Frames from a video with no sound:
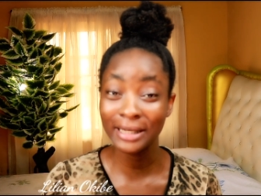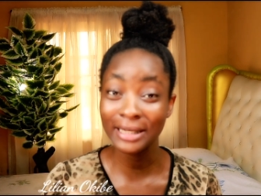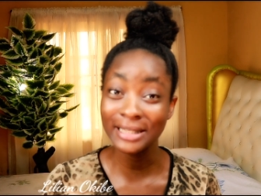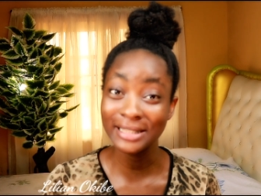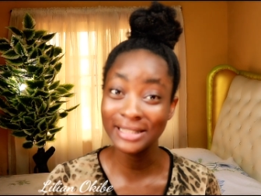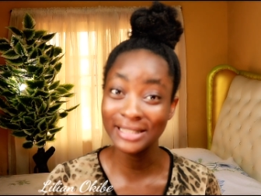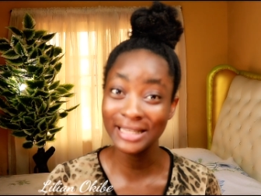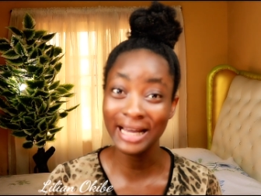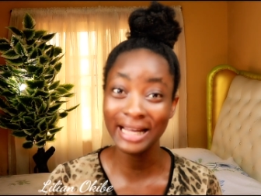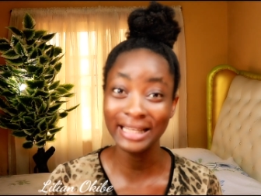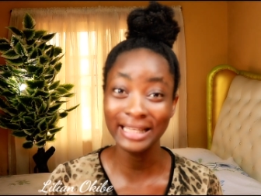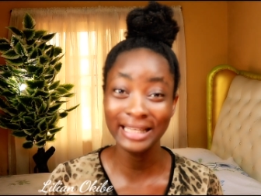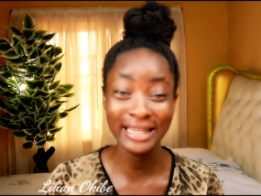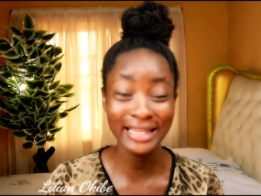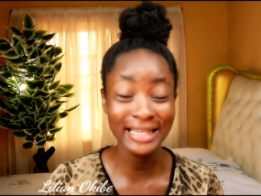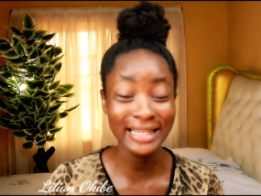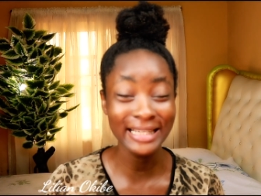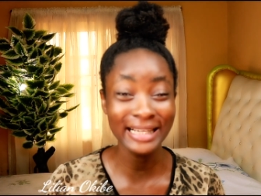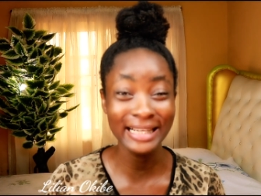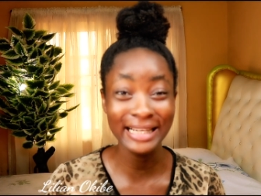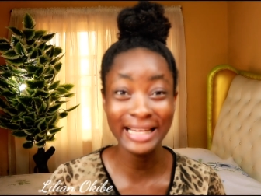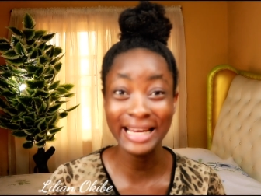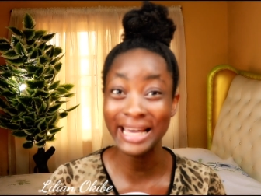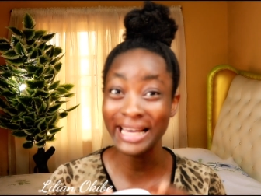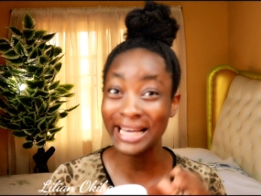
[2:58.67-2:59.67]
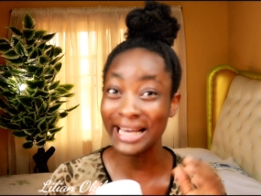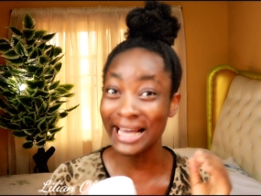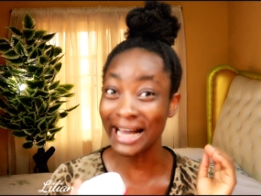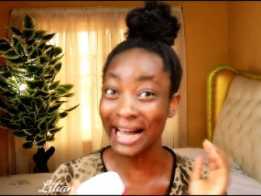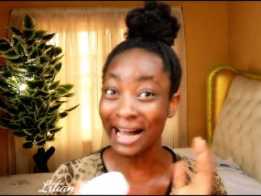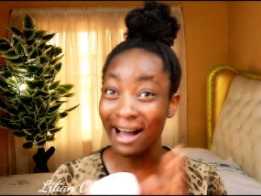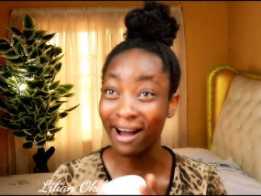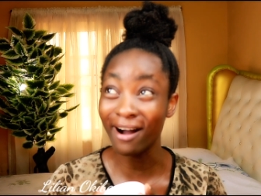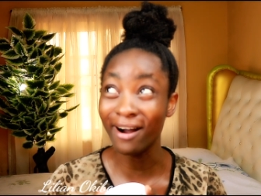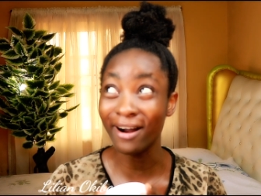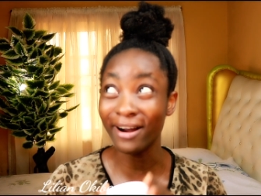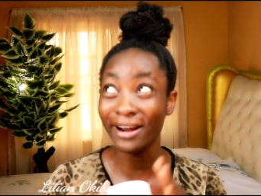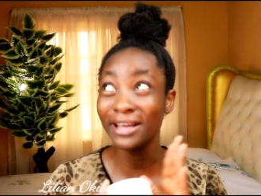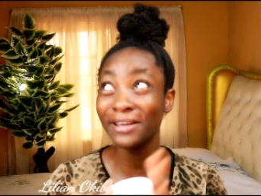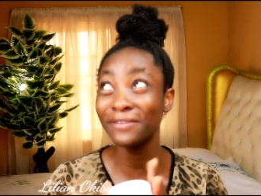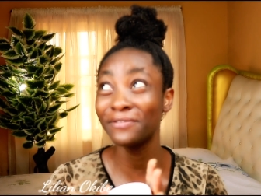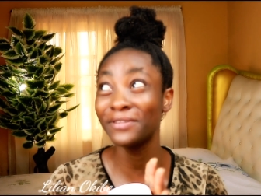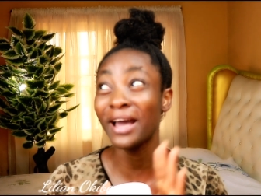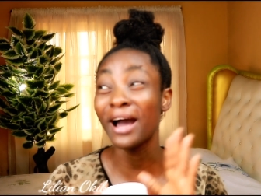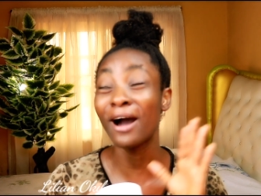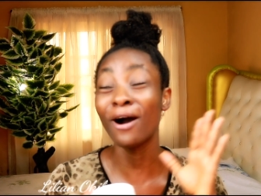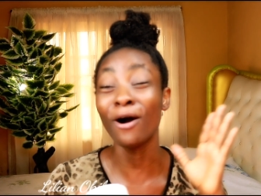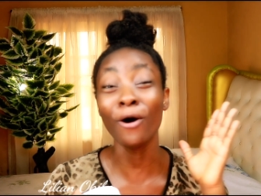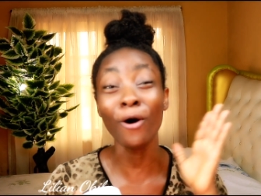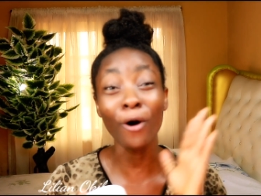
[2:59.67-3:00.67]
Indian healing clay if
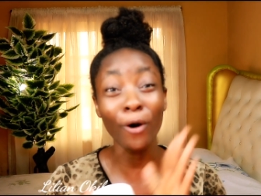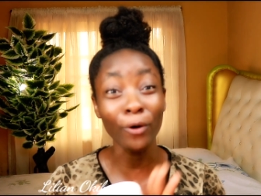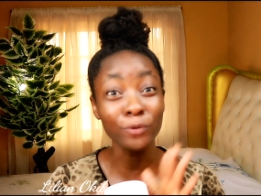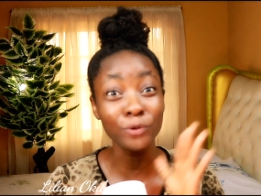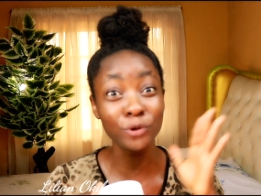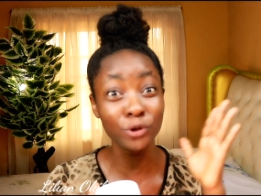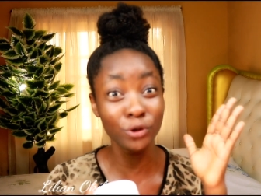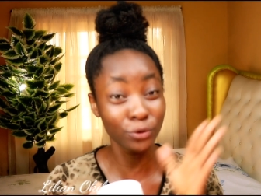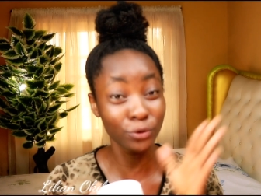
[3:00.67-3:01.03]
they are all